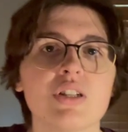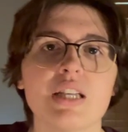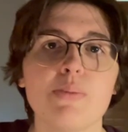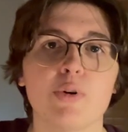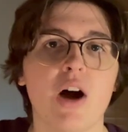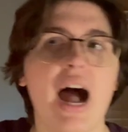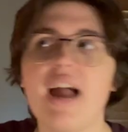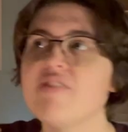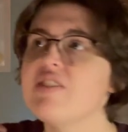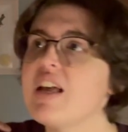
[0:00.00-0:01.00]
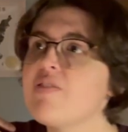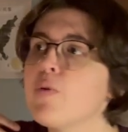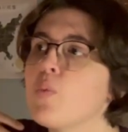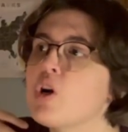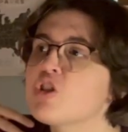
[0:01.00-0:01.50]
example, I've
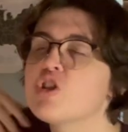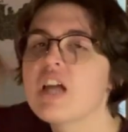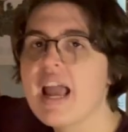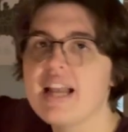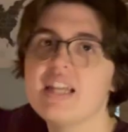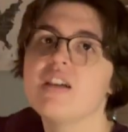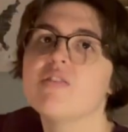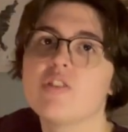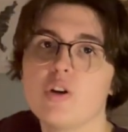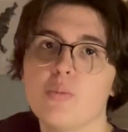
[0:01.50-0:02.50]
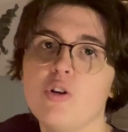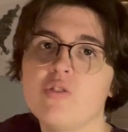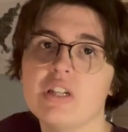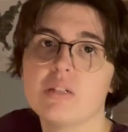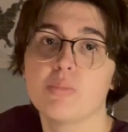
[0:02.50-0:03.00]
never watched any of their movies,